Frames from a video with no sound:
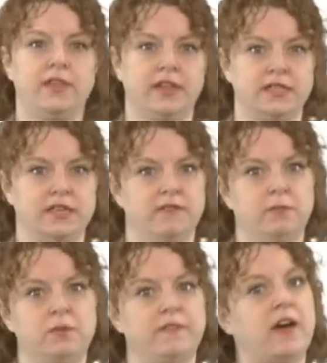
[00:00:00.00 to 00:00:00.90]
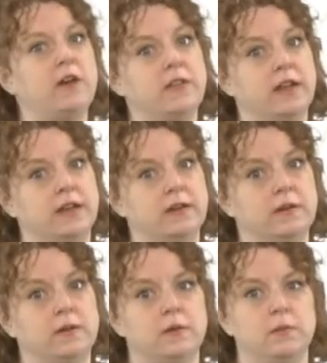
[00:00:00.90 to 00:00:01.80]
I'd like to give a brief
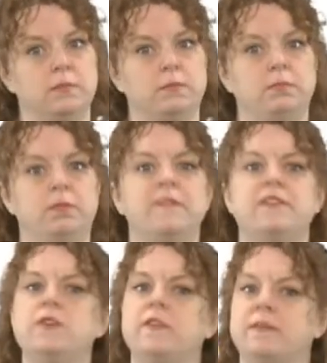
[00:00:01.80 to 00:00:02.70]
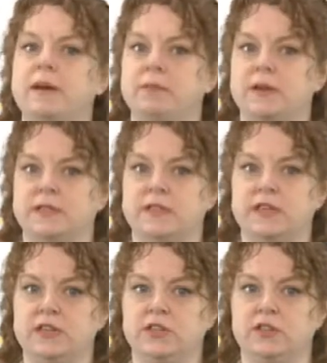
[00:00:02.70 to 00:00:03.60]
outline. Preview of my
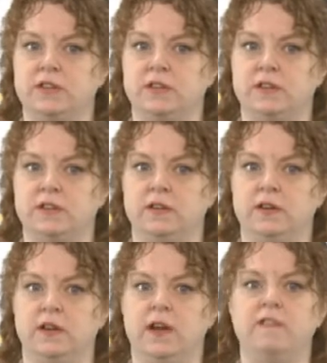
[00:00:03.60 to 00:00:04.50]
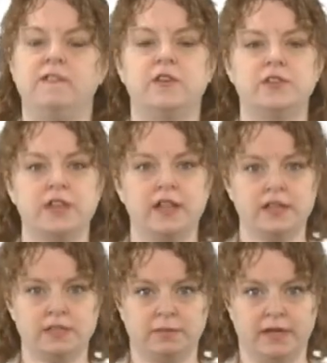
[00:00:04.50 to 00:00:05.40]
presentation. First,
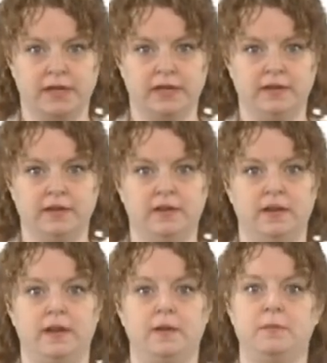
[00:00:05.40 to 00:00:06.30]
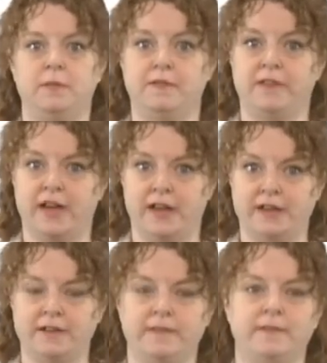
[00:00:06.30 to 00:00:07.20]
I'll explain.
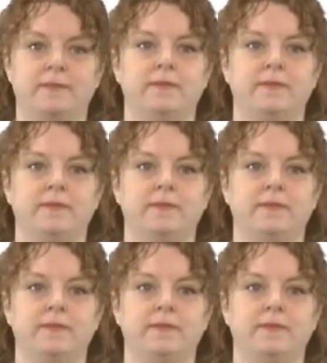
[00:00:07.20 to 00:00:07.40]
Provide.